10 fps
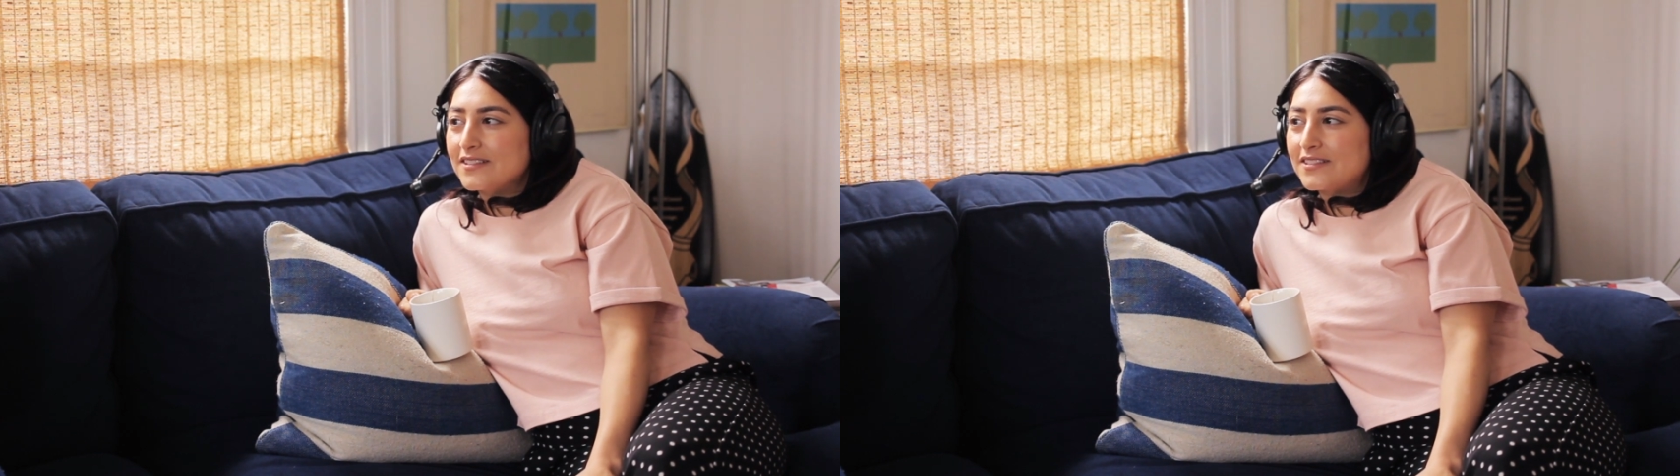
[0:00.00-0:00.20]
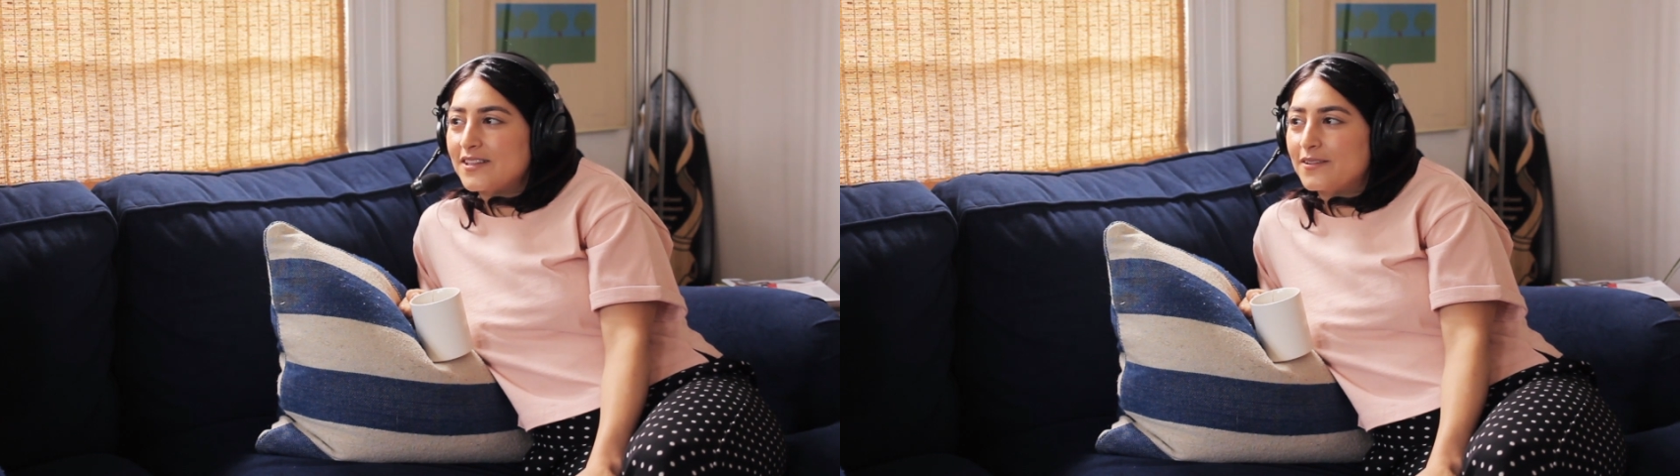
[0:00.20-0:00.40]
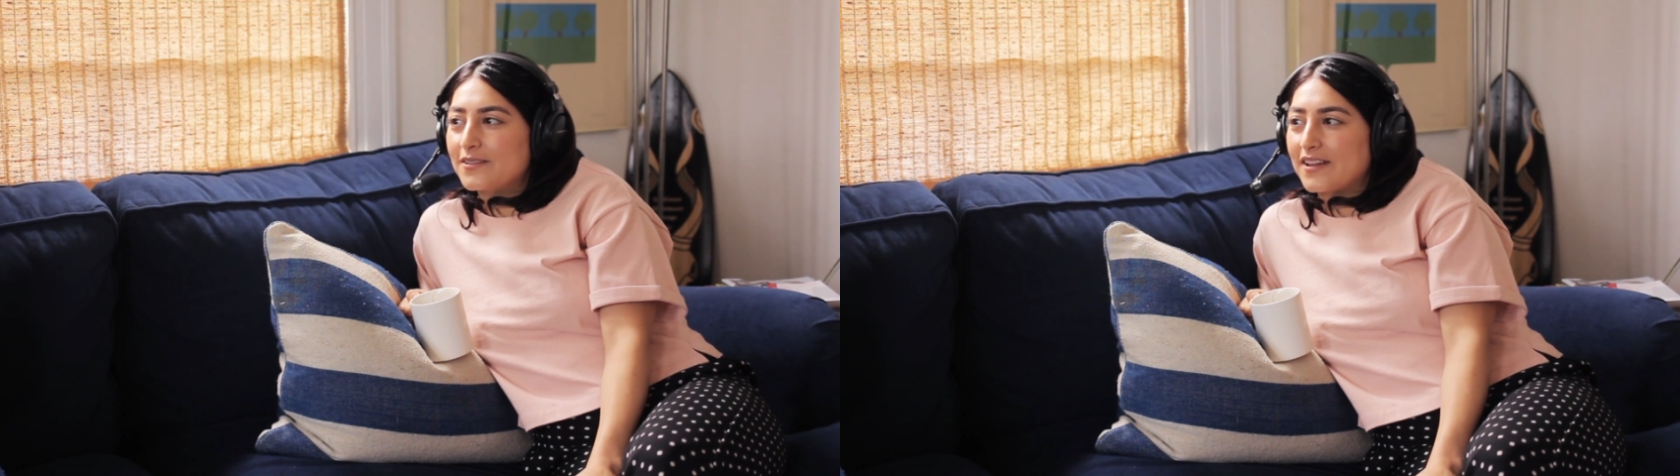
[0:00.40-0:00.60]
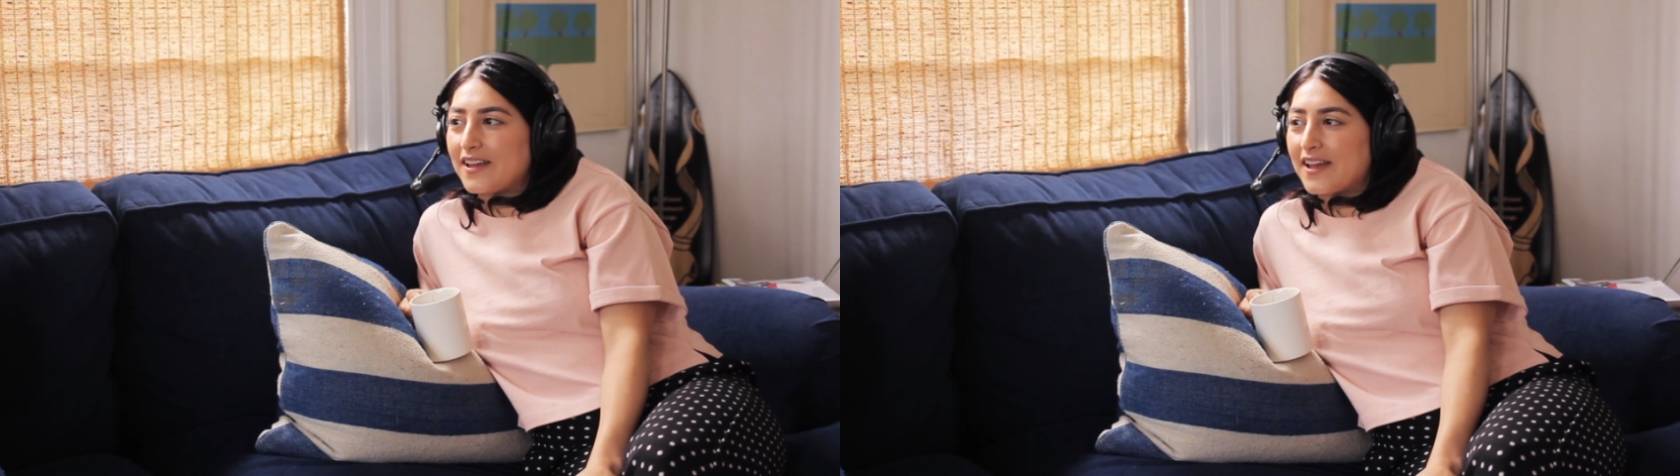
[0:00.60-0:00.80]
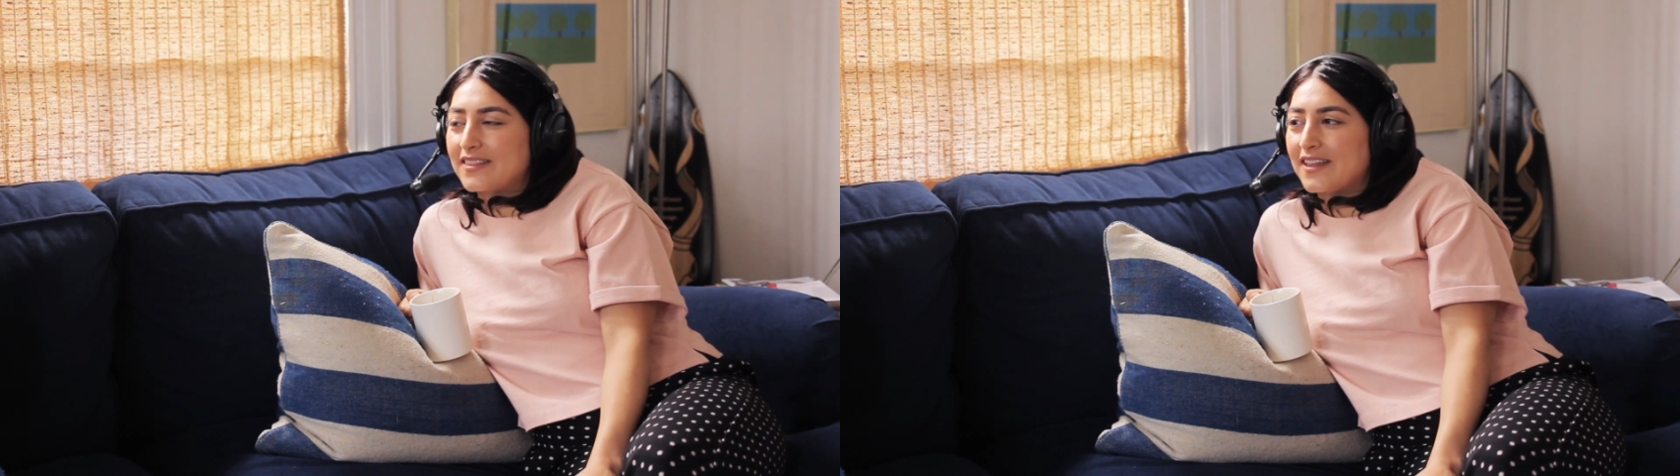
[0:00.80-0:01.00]
So
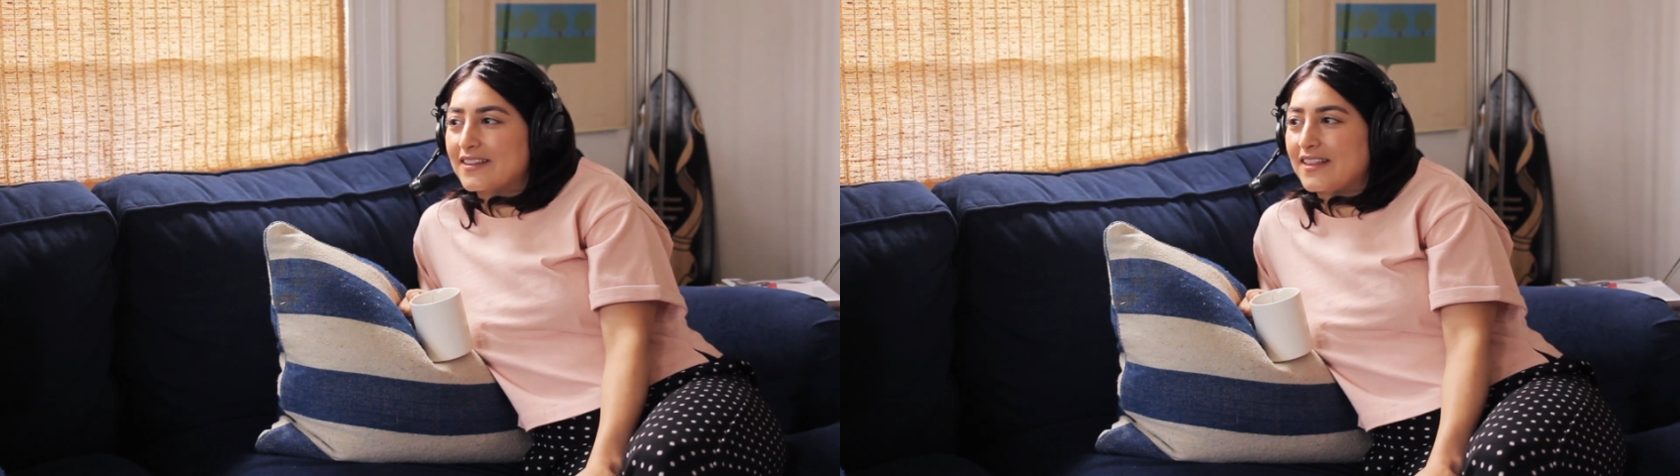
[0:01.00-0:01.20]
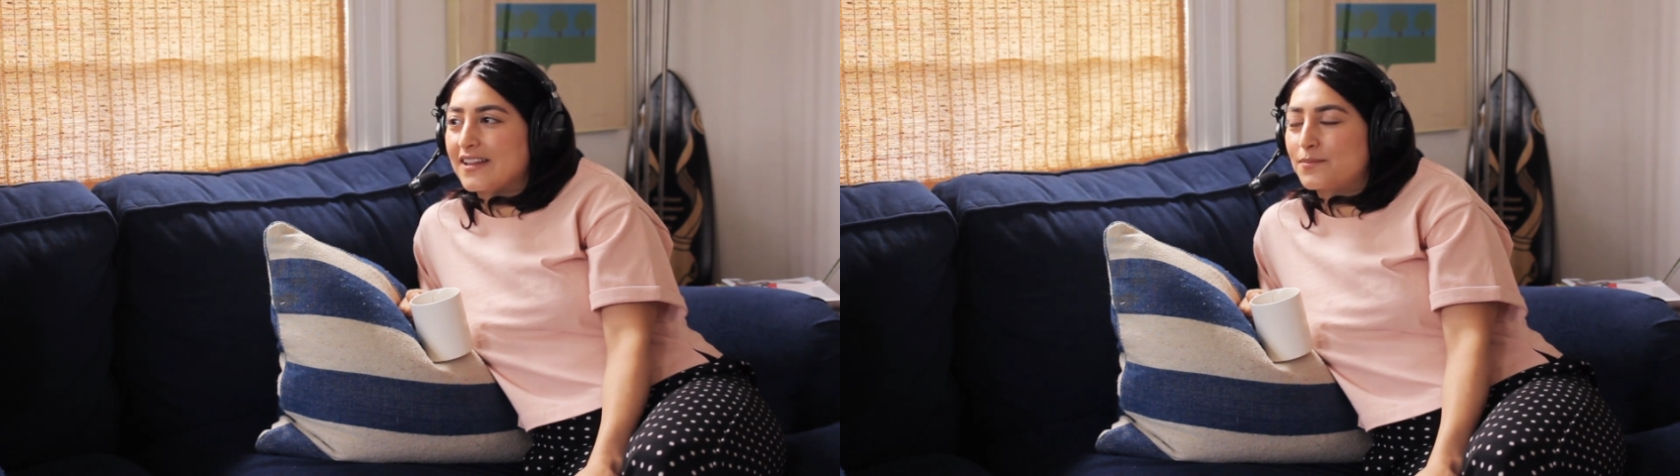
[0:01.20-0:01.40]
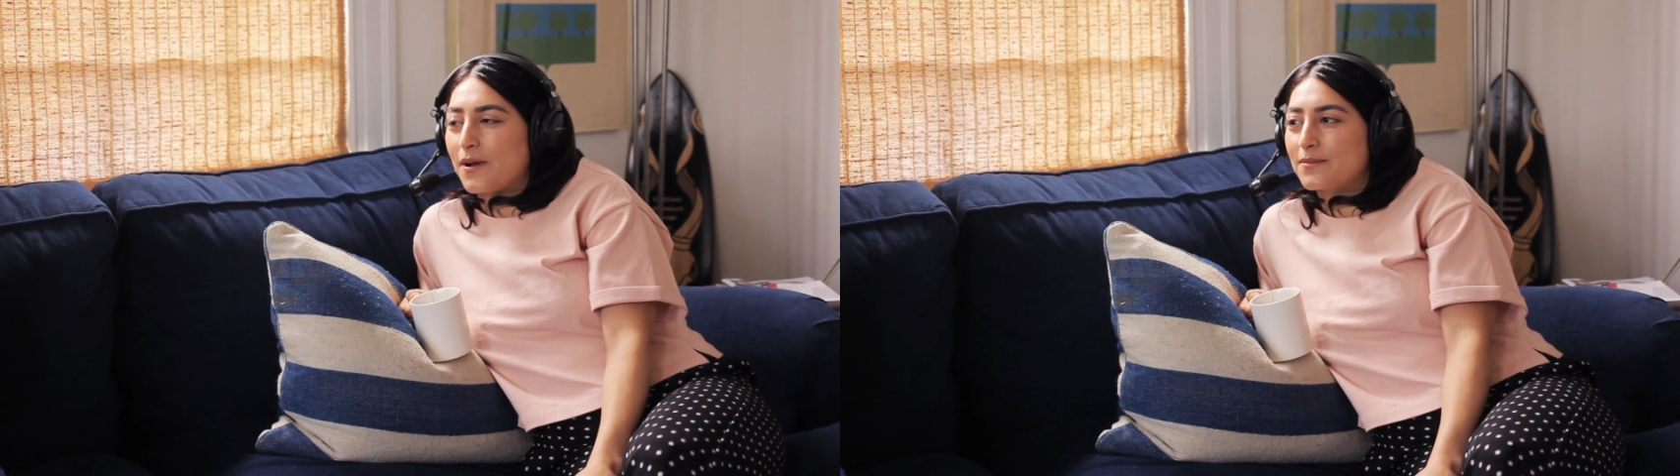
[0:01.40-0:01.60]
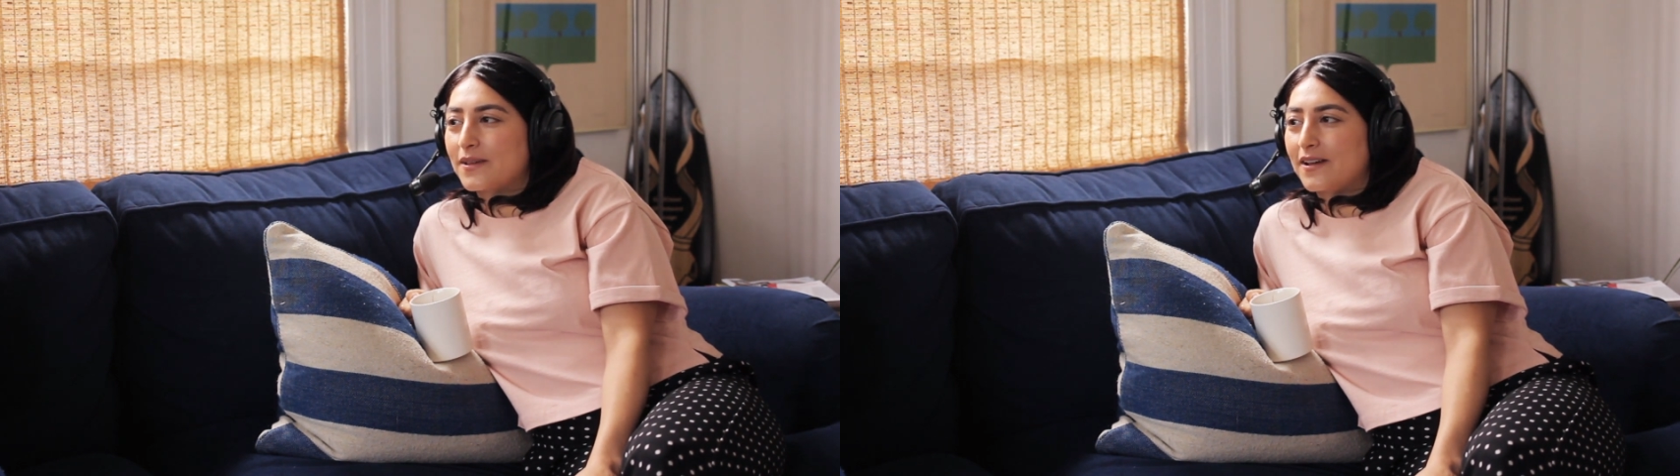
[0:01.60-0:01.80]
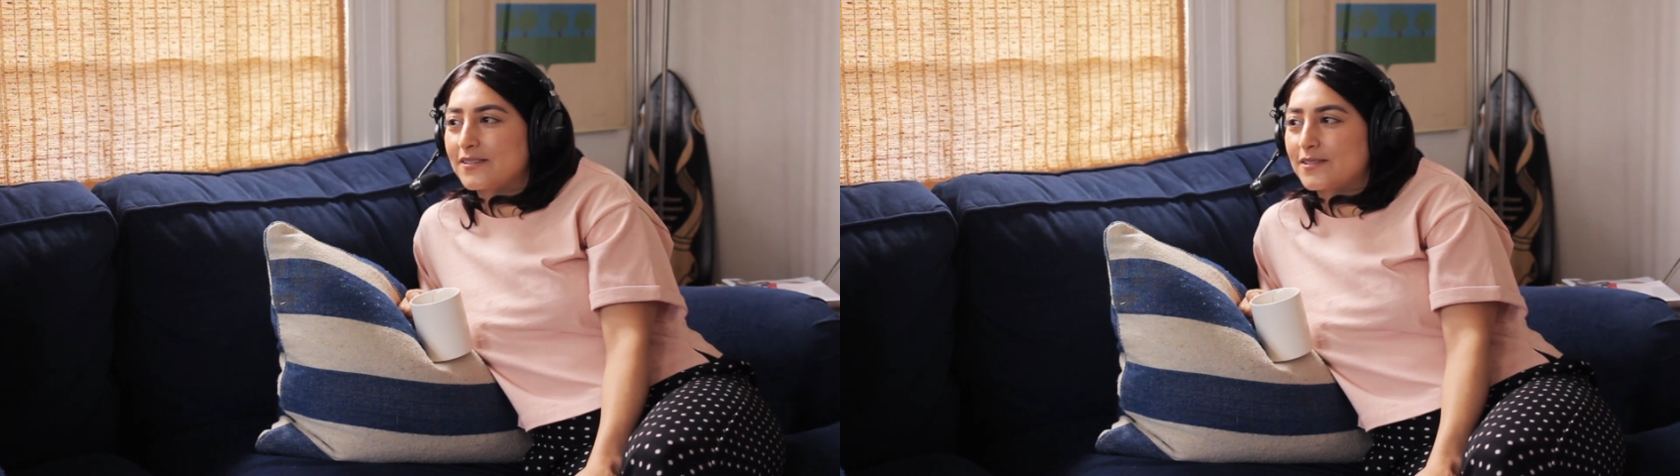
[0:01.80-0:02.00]
I think that's
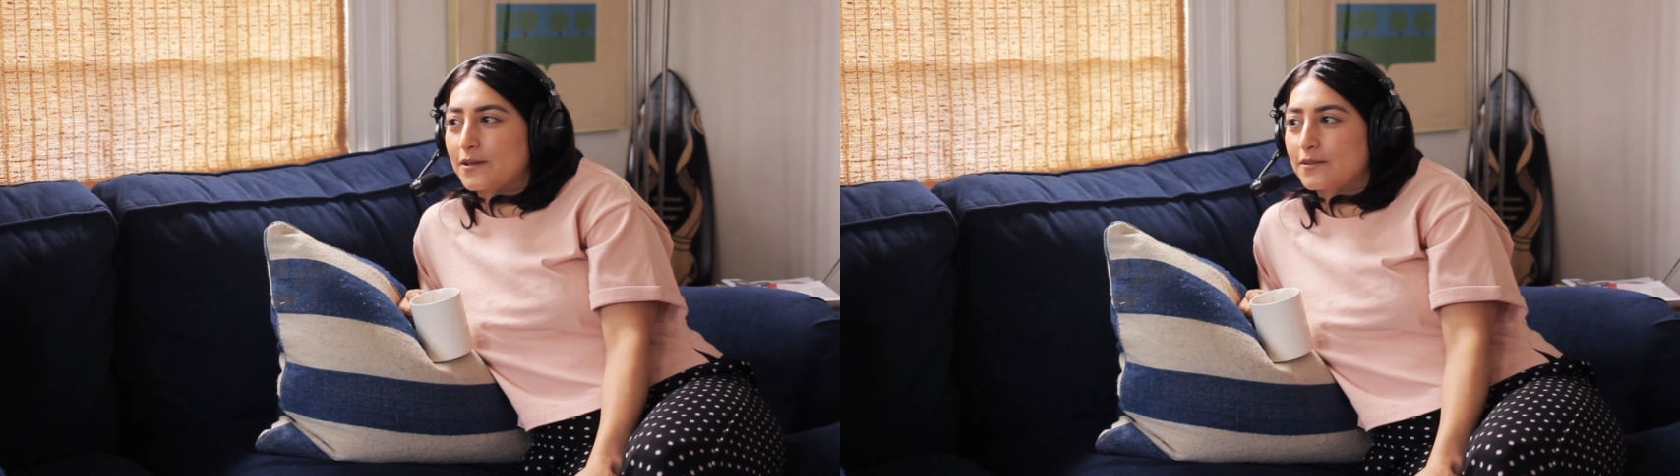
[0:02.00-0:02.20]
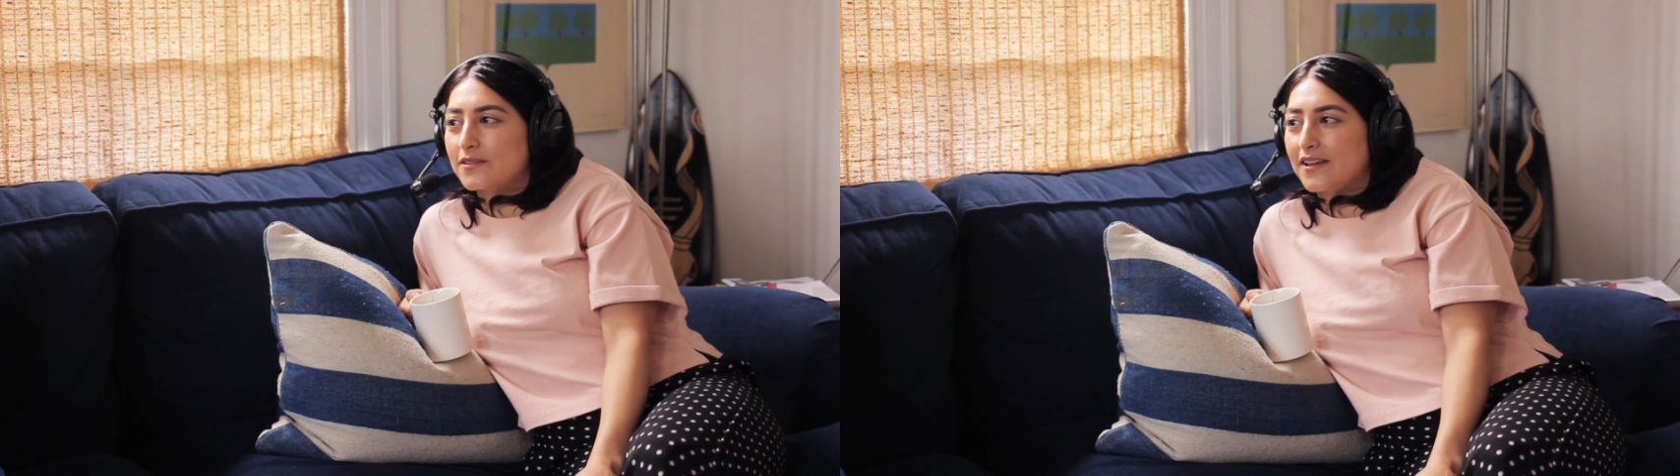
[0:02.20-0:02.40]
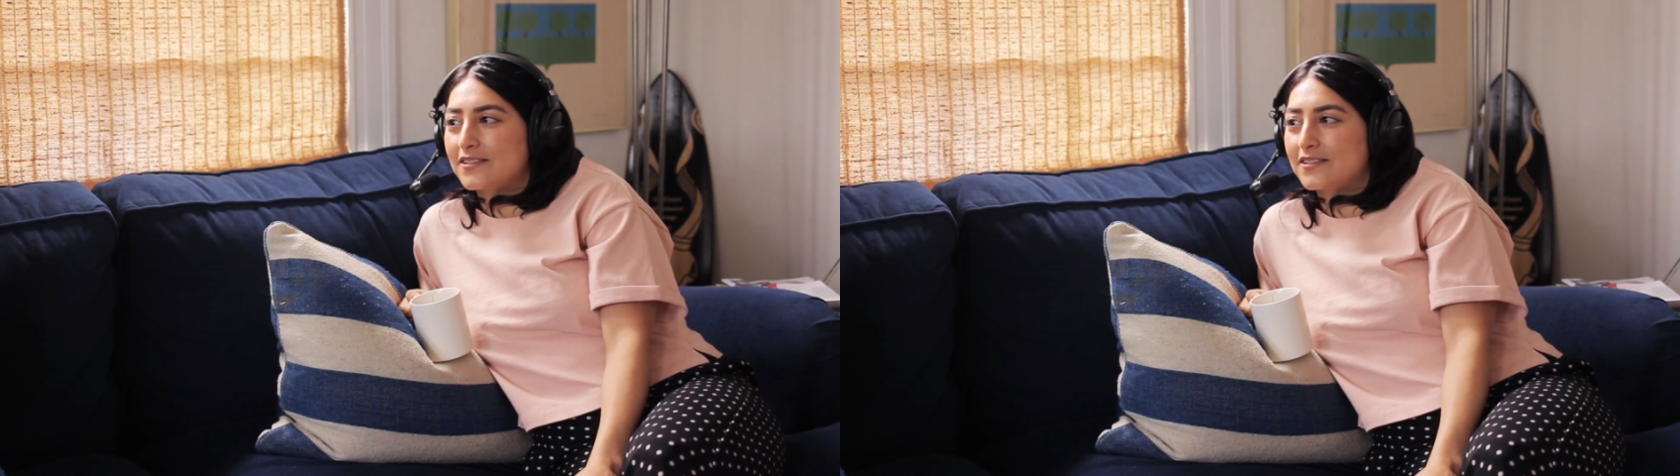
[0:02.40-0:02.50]
probably also